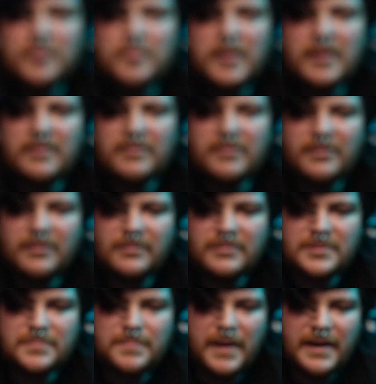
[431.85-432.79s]
compared to the little
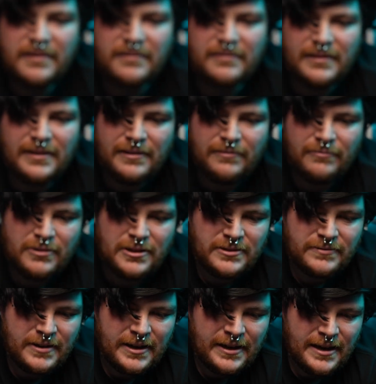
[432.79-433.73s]
spiderling he
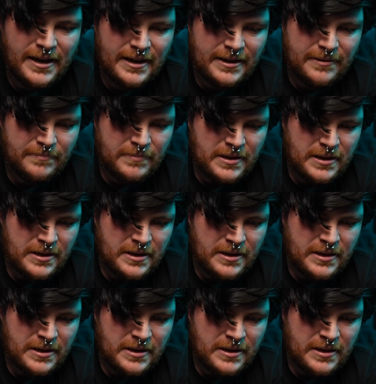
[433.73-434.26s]
was when I got him.